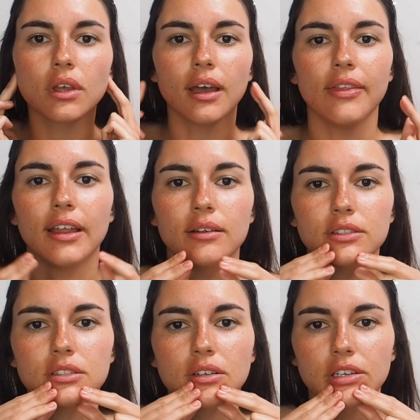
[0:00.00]
And then I'm
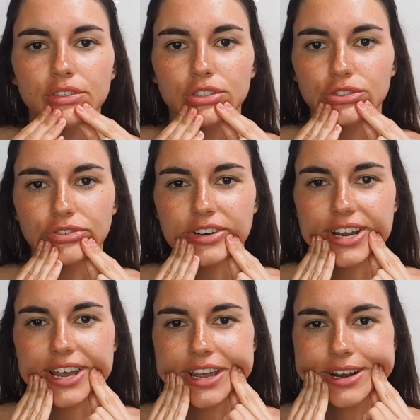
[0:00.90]
just going to
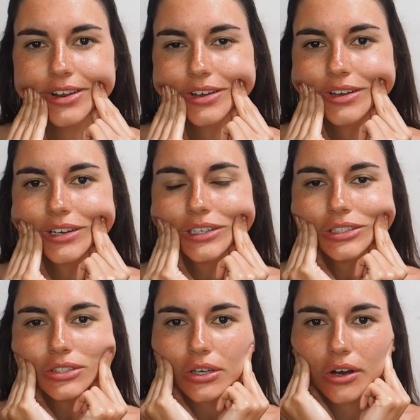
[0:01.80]
drain.
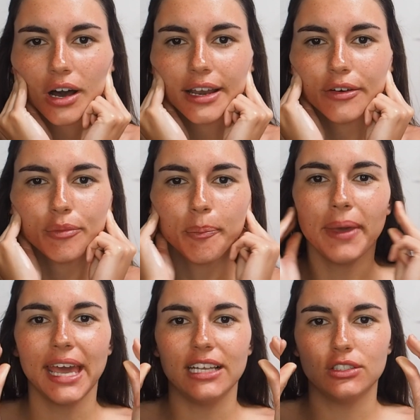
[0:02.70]
So kind of
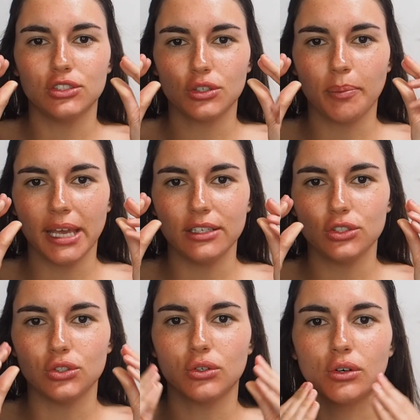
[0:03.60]
pinch
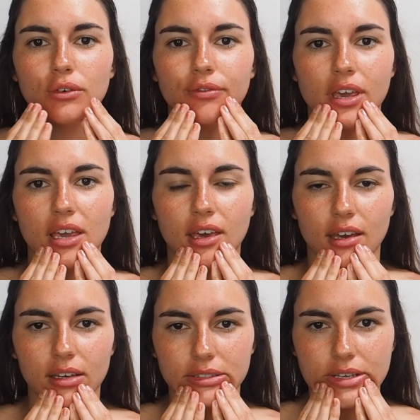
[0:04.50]
your
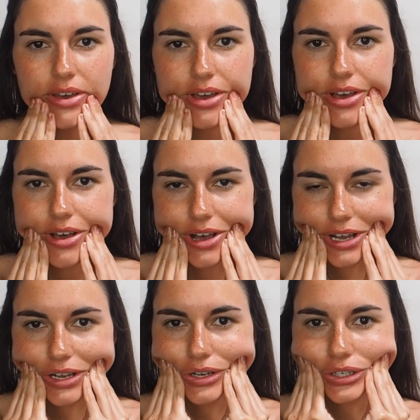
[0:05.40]
fingers
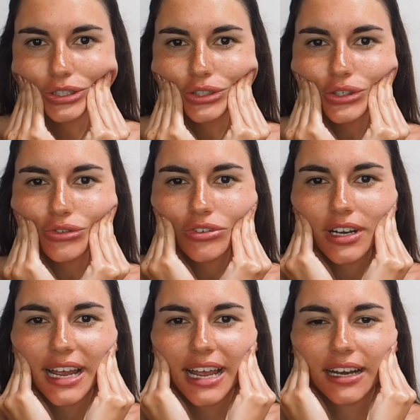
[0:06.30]
and just
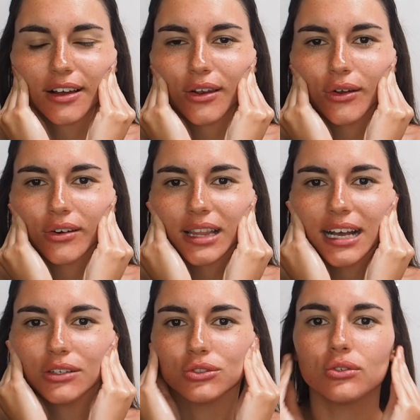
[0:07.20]
drain along
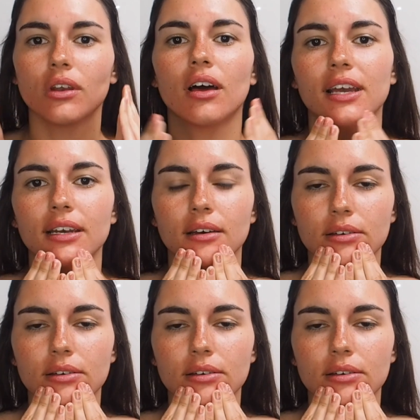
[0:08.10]
that jawline.